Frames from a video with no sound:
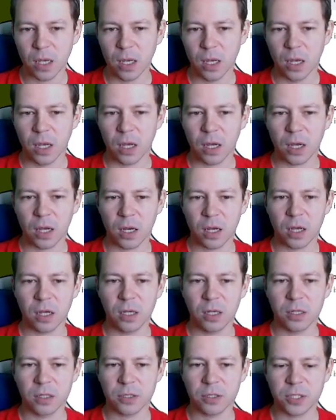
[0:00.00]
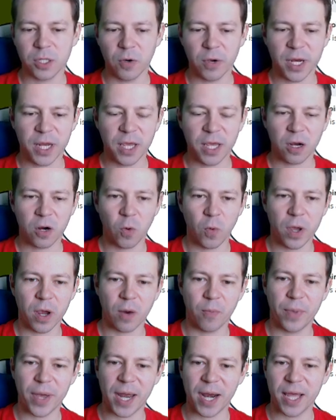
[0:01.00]
So in here we are
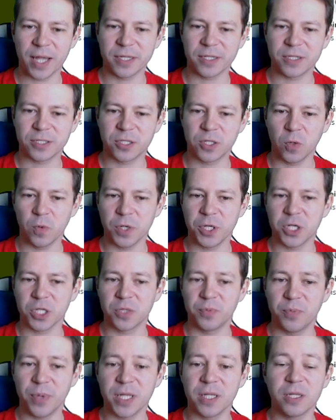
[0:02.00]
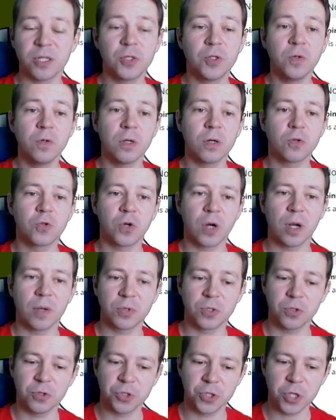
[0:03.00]
balanced, so we just bid the 2 no
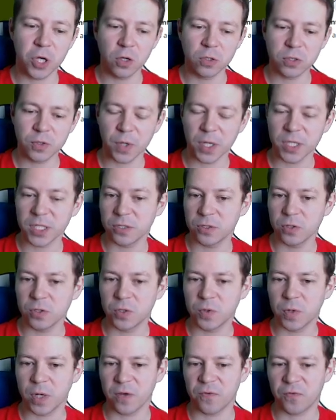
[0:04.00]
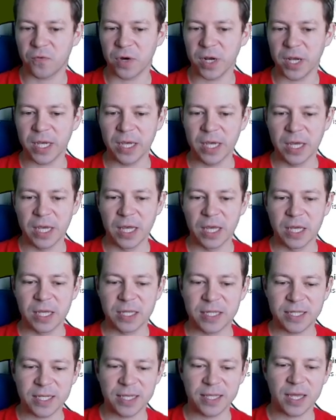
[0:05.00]
trumps to show 22-23,
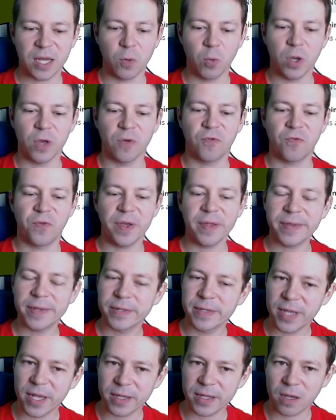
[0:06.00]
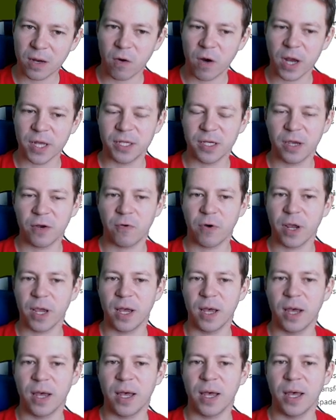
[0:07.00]
see that we fit that
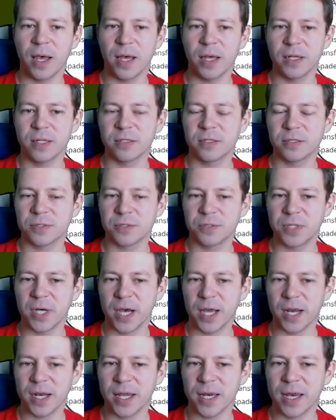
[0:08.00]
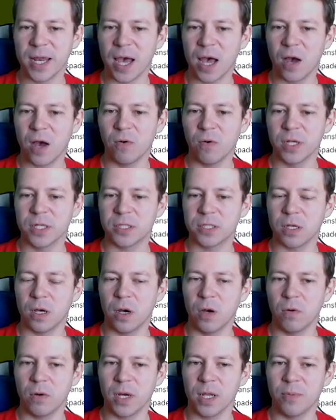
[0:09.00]
criteria, and finally now it's
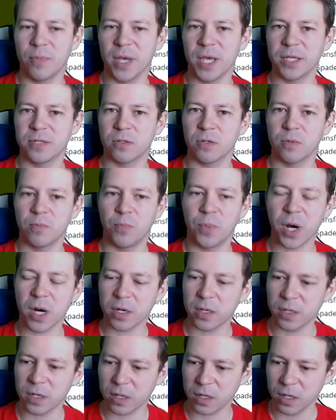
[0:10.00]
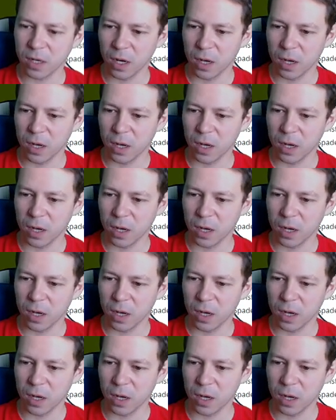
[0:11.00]
only based on partner,